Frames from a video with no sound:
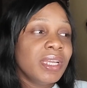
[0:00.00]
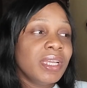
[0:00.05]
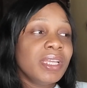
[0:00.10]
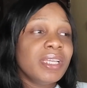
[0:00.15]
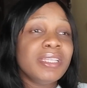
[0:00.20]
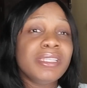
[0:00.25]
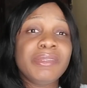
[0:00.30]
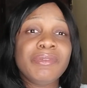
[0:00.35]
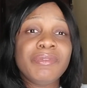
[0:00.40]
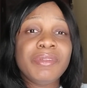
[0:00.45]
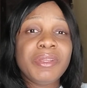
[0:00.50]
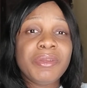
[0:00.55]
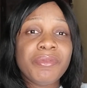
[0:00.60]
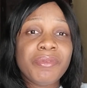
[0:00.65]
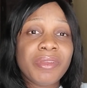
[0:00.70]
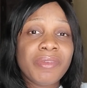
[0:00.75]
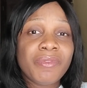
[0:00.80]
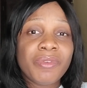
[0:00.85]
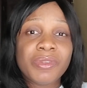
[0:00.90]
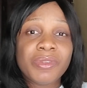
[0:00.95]
Is it really a
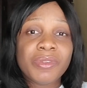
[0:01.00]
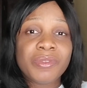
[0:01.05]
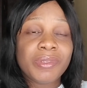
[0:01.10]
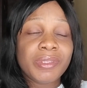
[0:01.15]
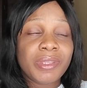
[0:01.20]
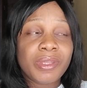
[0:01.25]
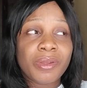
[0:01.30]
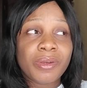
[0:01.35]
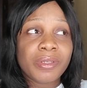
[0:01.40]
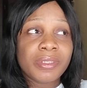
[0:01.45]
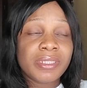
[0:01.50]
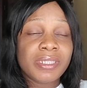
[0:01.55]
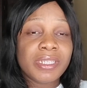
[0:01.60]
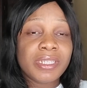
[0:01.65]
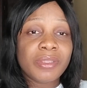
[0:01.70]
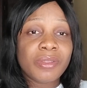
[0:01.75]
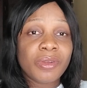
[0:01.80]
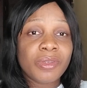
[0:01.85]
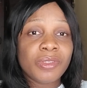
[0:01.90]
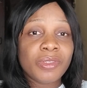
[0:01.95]
wave on TikTok?
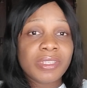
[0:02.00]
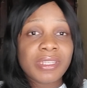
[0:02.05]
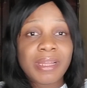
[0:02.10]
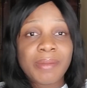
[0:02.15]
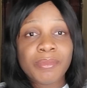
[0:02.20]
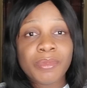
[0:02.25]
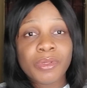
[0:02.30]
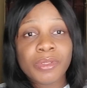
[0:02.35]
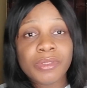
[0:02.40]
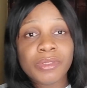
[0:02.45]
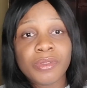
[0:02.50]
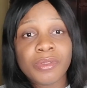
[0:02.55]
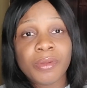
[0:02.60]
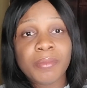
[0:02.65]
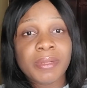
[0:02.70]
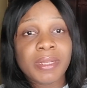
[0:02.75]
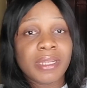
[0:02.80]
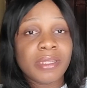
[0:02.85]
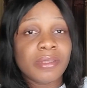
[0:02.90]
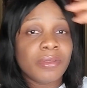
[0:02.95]
Just I'm not
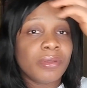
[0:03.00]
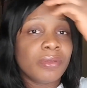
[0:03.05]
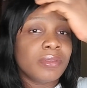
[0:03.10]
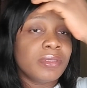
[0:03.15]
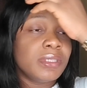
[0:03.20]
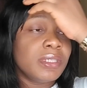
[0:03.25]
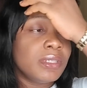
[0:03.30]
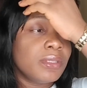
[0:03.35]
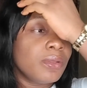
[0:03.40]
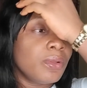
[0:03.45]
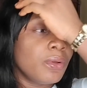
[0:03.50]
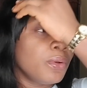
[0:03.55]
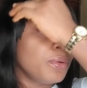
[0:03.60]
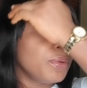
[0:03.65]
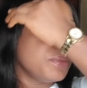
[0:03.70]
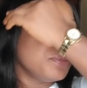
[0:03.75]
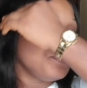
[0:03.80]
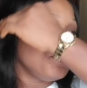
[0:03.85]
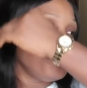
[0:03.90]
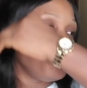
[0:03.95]
dominant on TikTok.